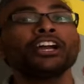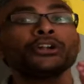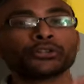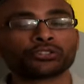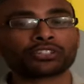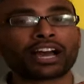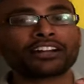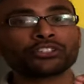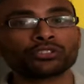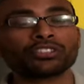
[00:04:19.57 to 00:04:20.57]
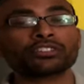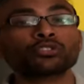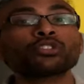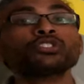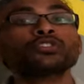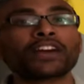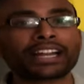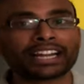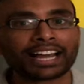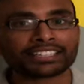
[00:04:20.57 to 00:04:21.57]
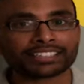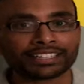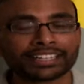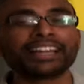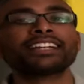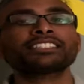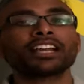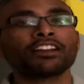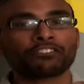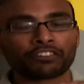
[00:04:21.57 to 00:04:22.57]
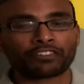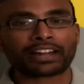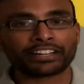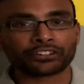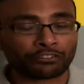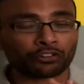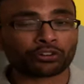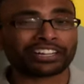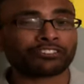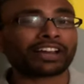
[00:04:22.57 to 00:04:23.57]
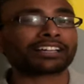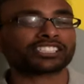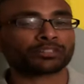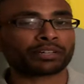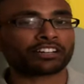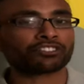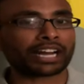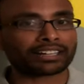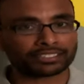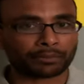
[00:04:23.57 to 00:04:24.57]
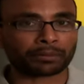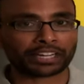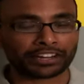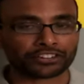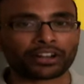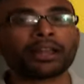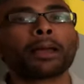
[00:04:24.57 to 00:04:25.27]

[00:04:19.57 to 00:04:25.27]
to start using those final action dates for filing I-485 adjustment of status application.